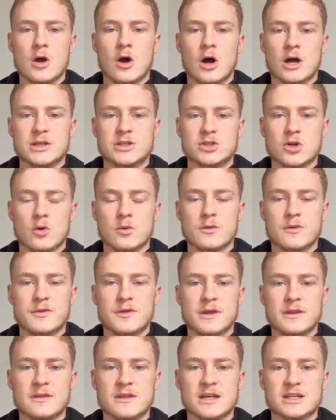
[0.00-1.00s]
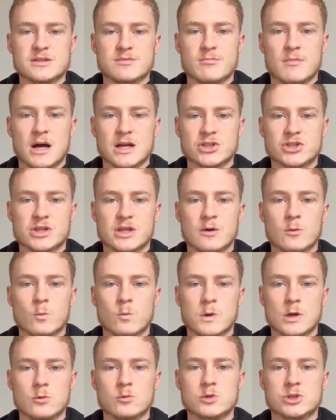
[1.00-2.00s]
I don't think there's much
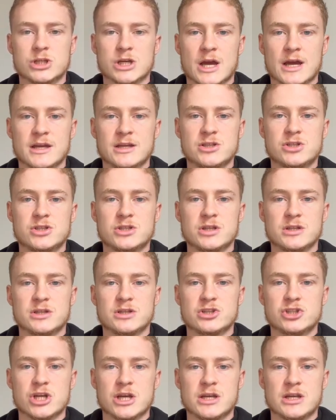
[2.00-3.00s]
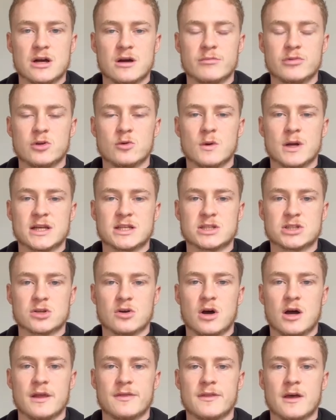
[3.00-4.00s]
that will change to the GWS
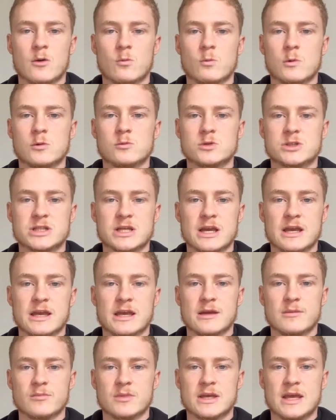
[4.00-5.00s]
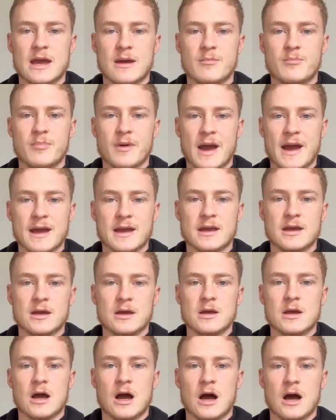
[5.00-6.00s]
side that will see him get back
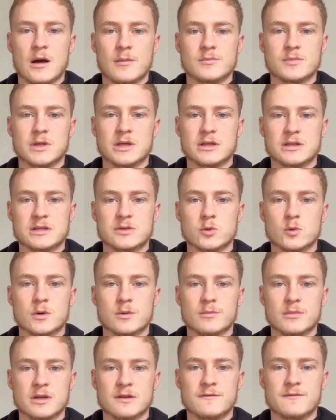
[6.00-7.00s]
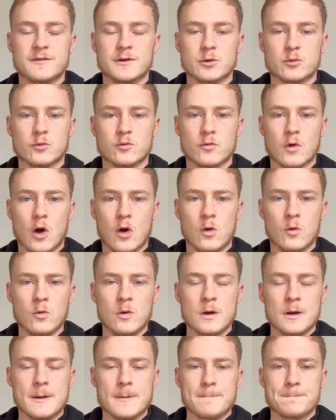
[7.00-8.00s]
up into a midfield role.